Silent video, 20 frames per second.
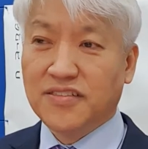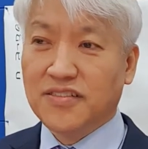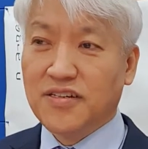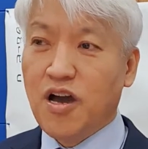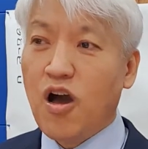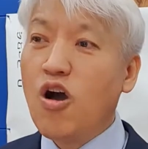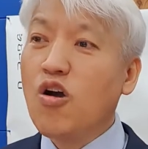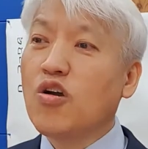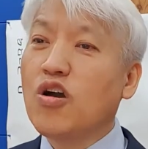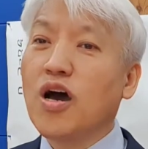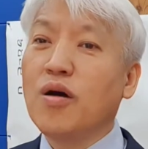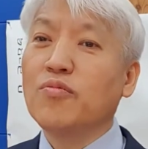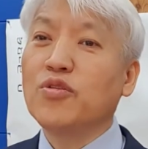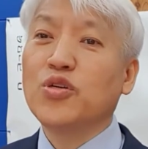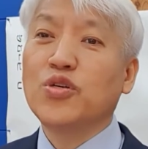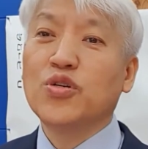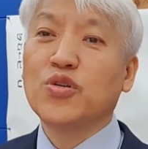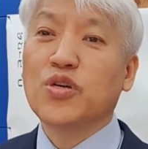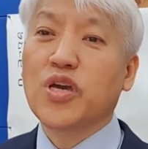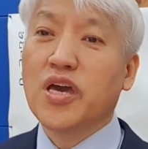How come
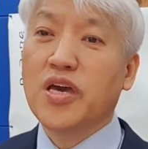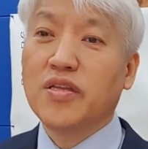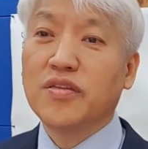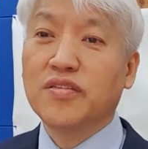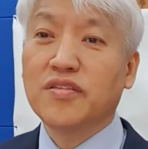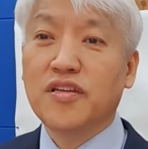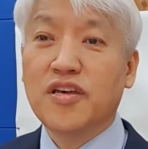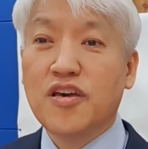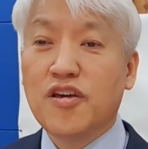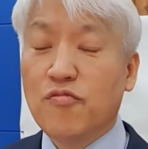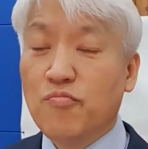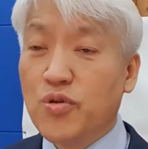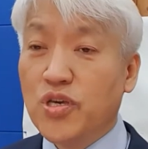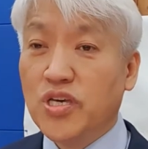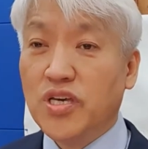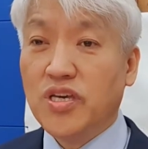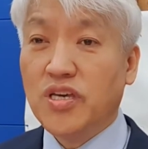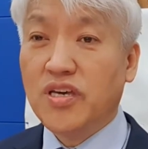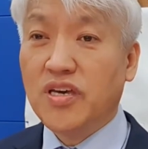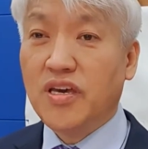you can
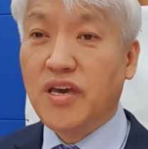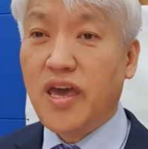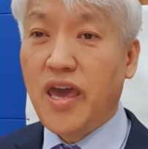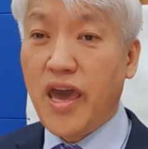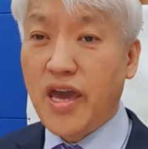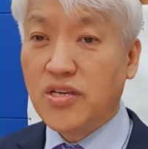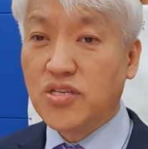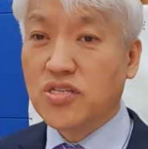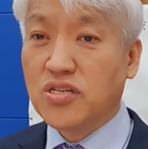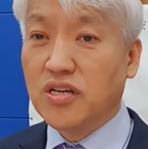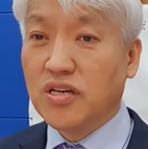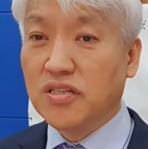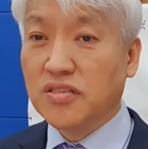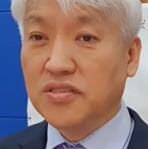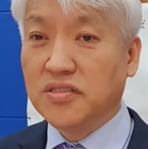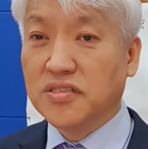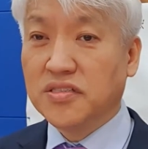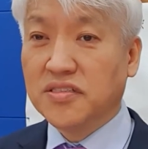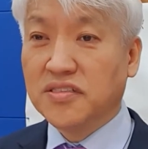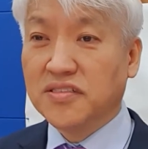be
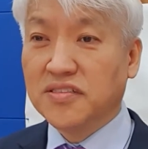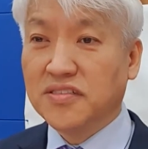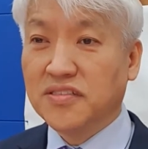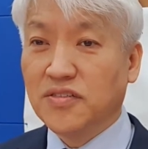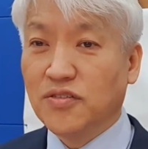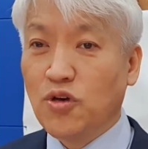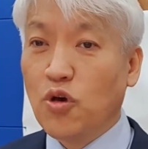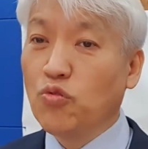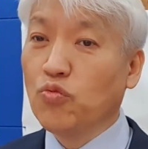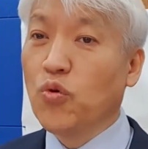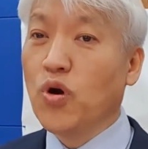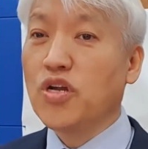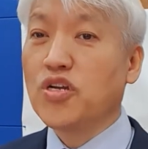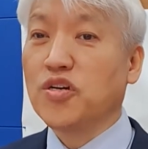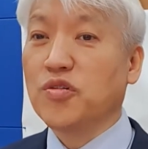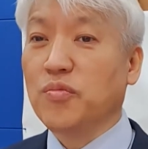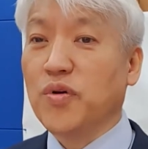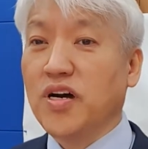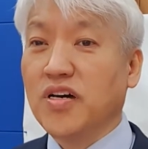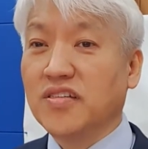excellent? Don't worry
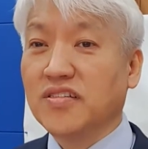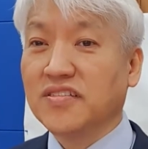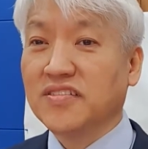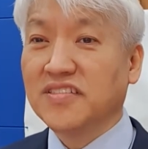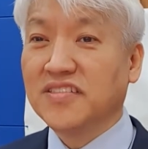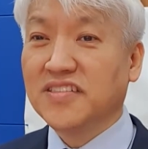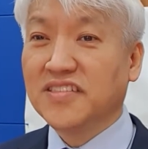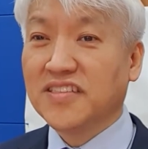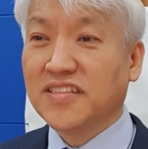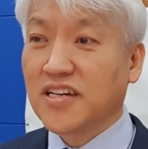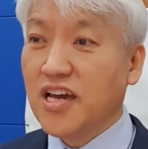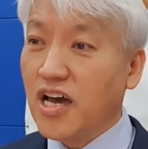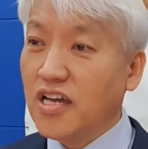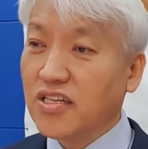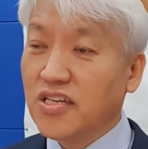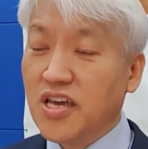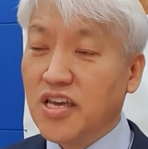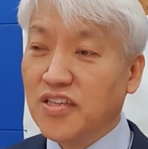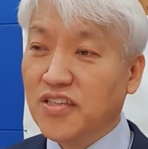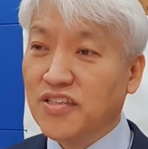about.
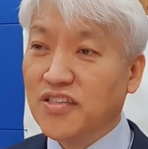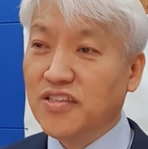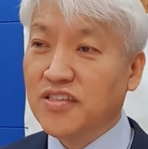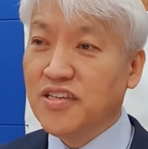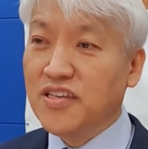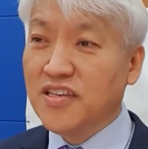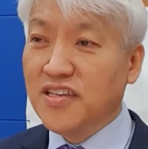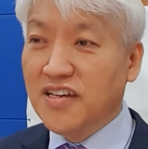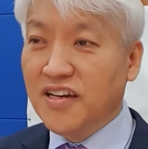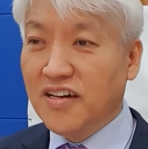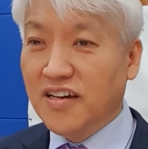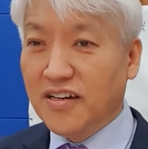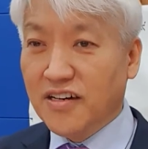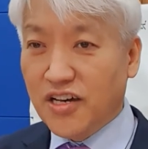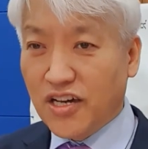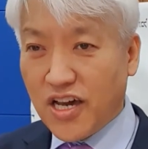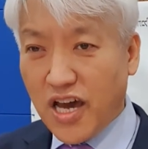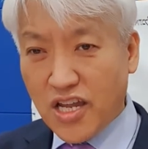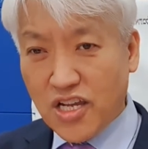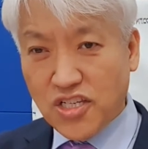
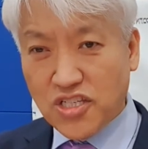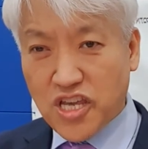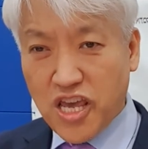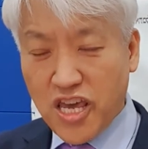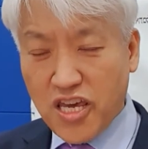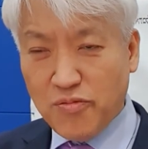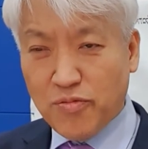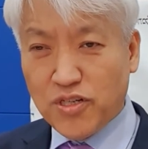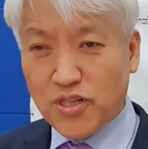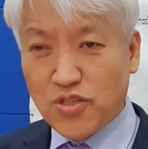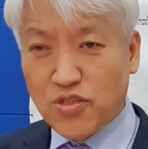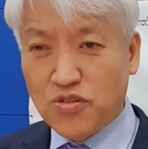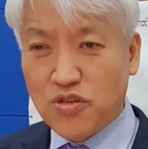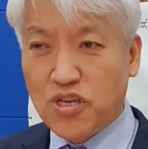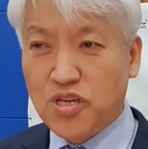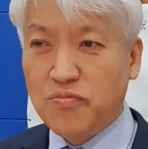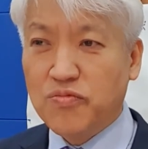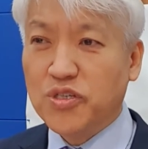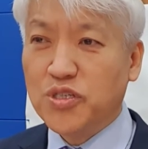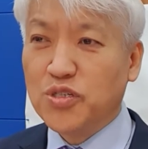God is able to
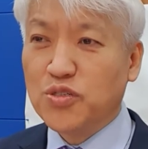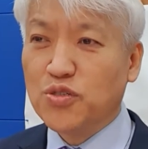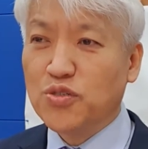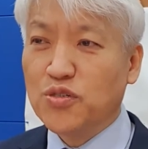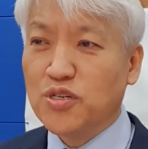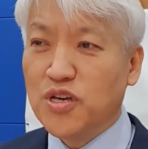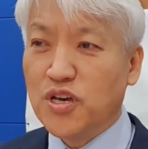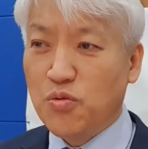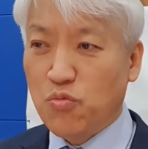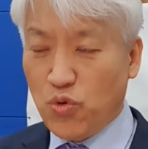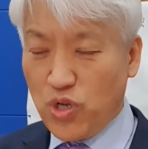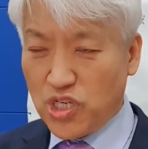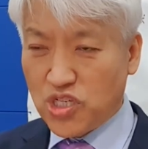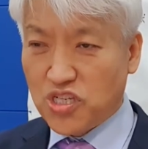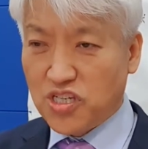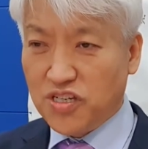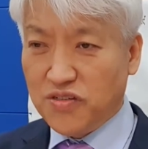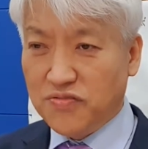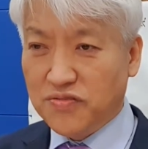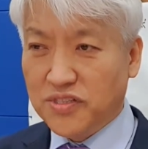give you
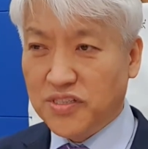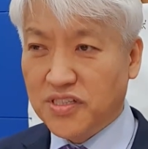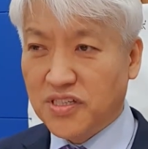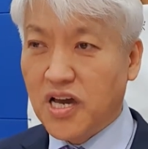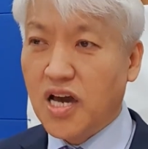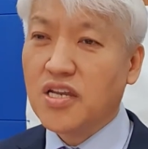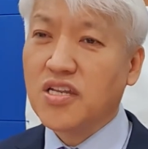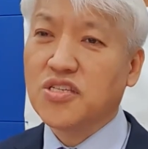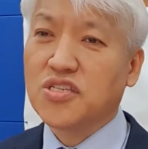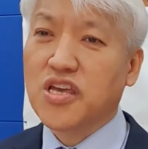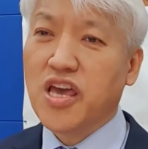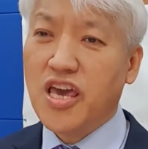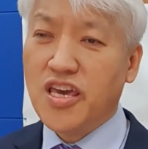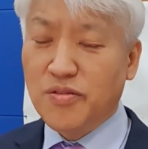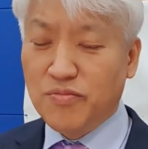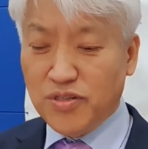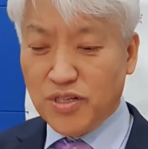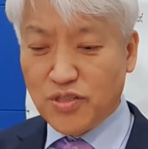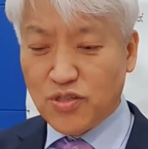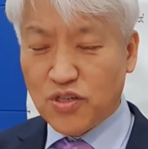wisdom. God is
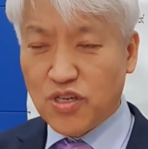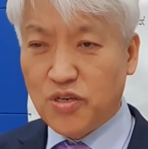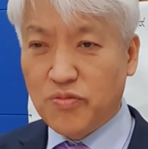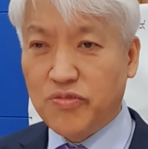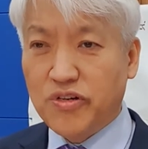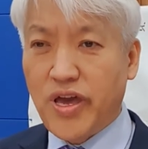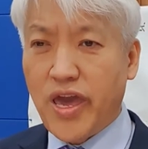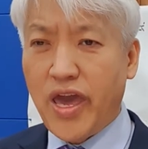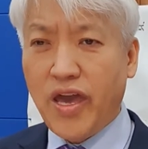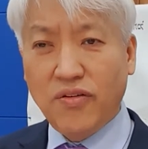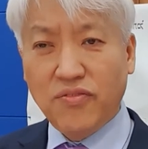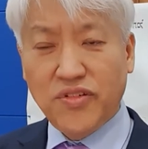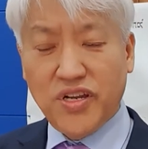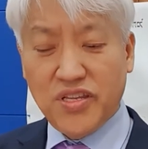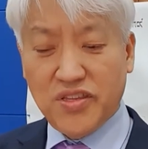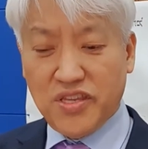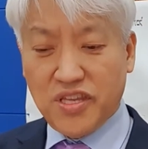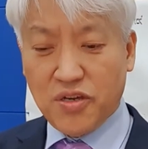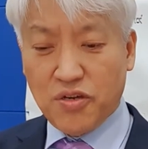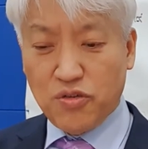able to give you
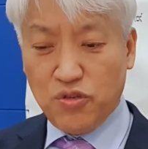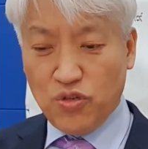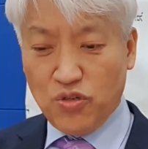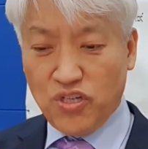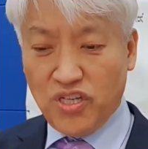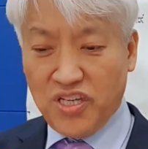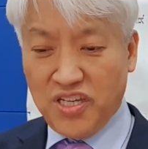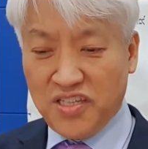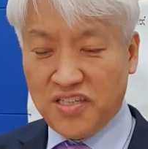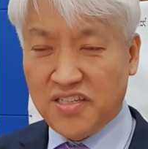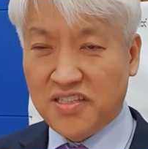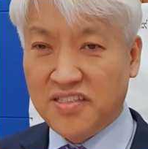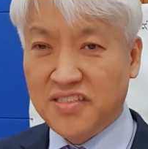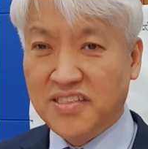everything you need.